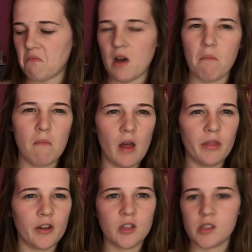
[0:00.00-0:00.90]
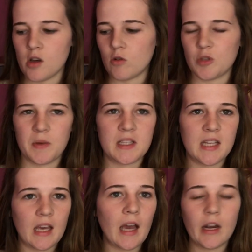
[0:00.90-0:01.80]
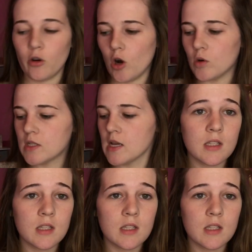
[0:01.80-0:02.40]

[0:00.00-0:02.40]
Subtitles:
a month or so just because they get kind of gross.